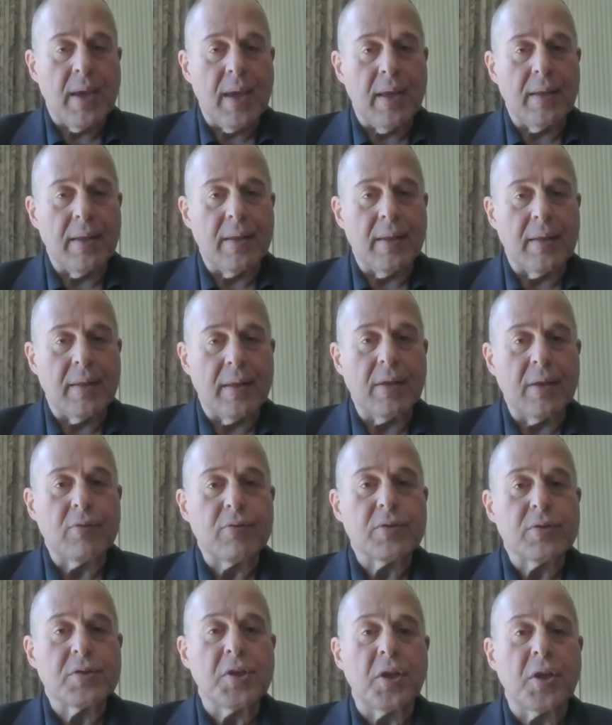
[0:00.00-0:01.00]
And the
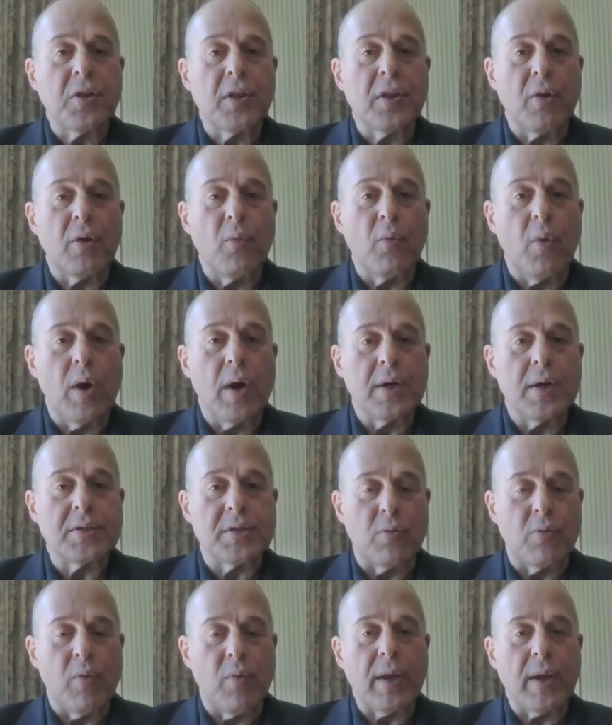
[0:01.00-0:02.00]
interesting thing was
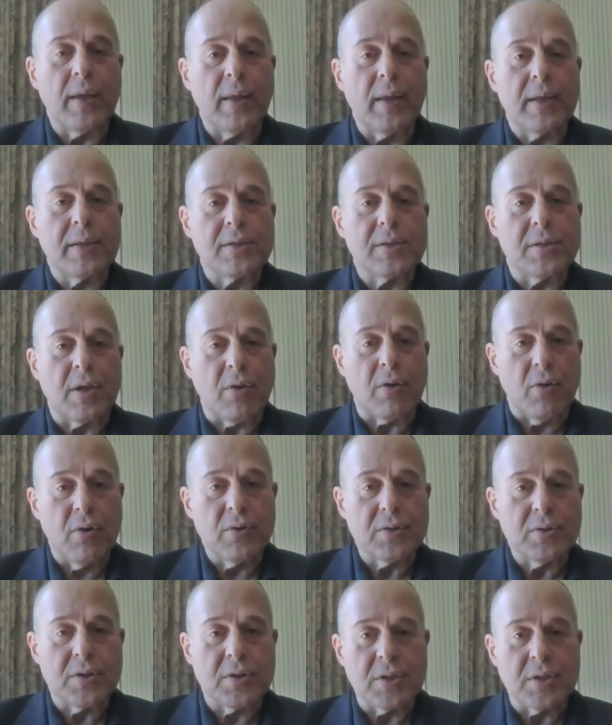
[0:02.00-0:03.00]
it regulates
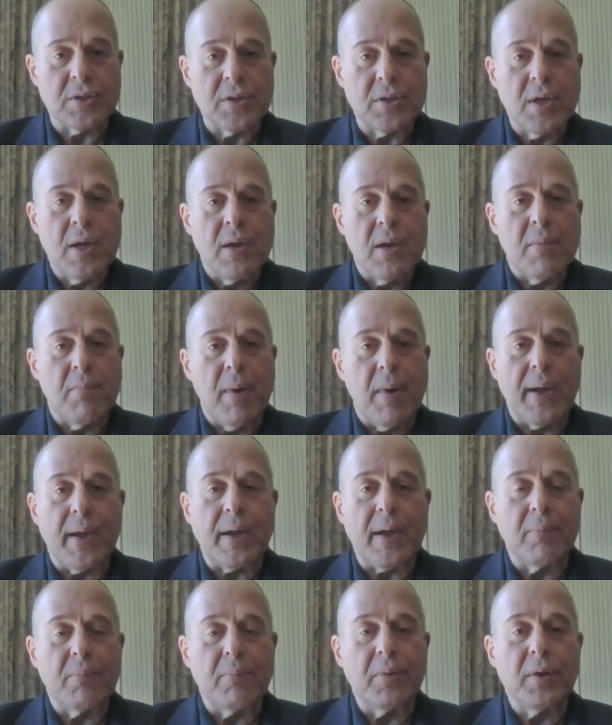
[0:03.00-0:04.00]
necrosis by a
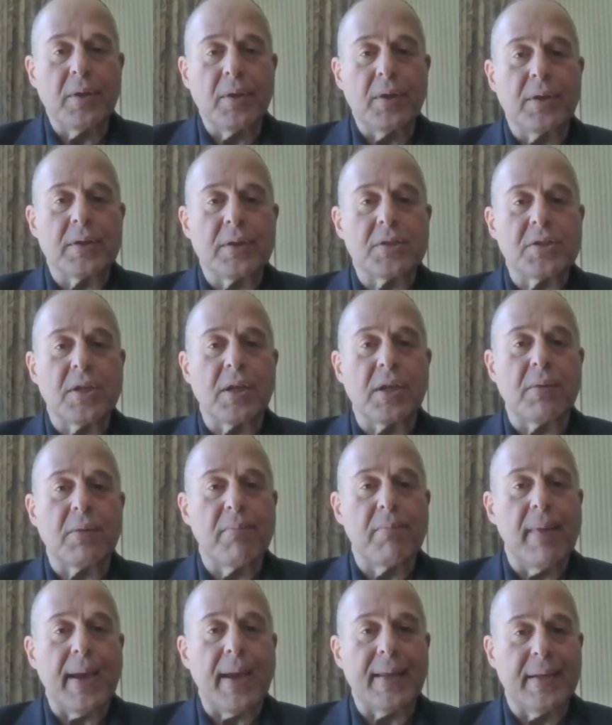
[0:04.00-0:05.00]
completely distinct
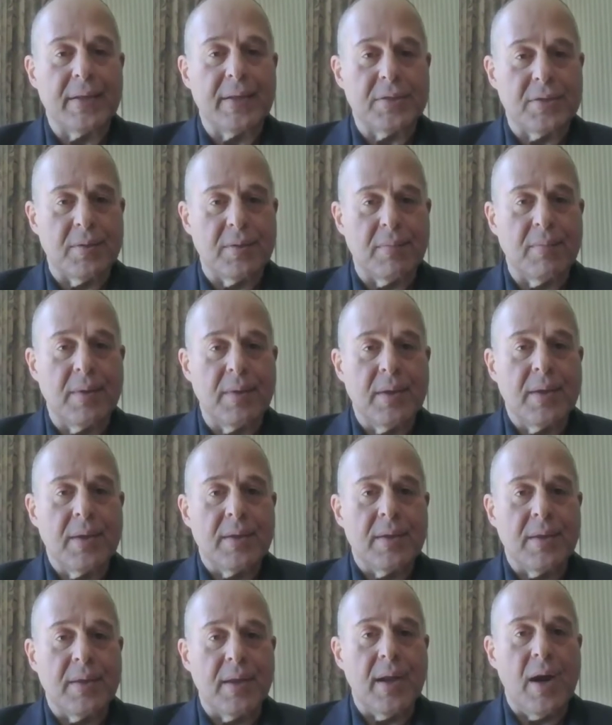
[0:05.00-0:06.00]
mechanism
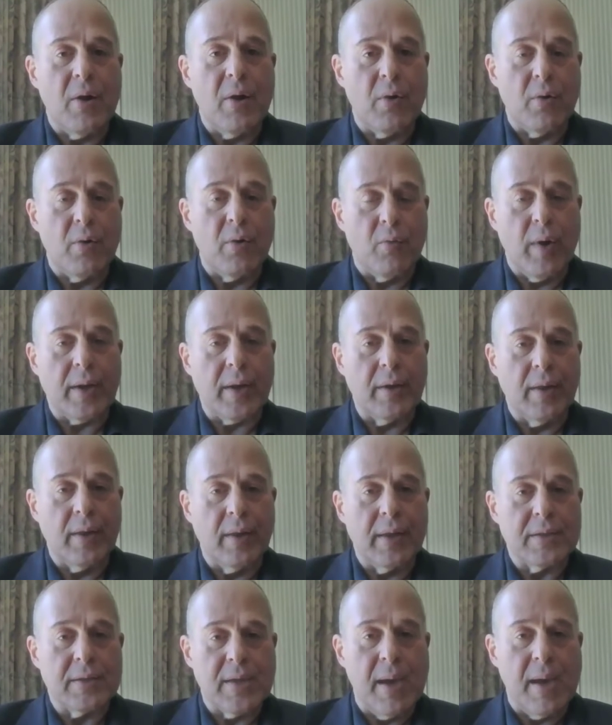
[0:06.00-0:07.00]
than how it
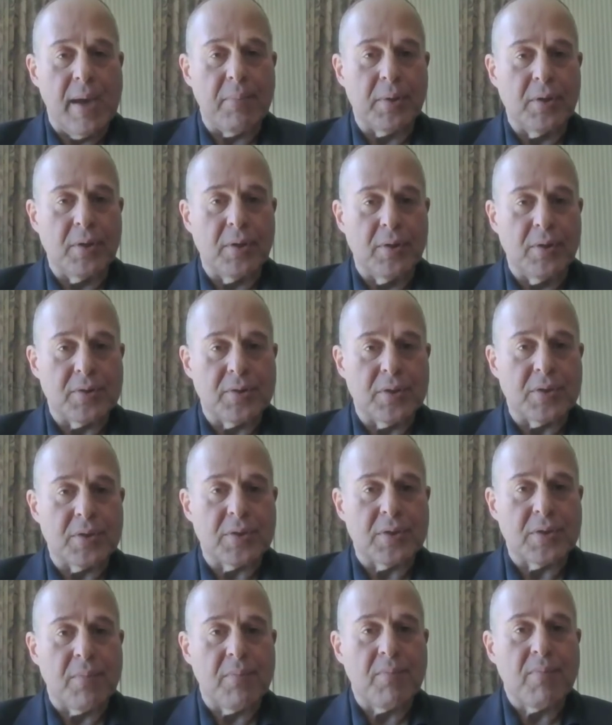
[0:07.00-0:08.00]
regulates
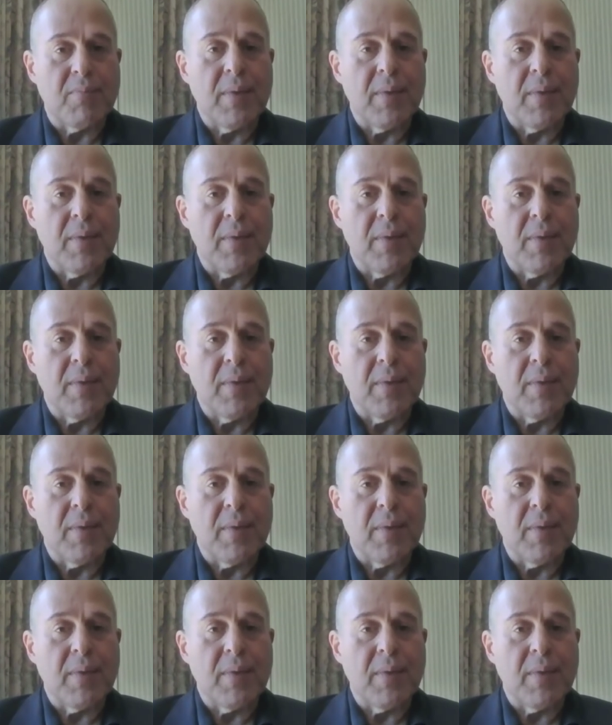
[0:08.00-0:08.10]
apoptosis.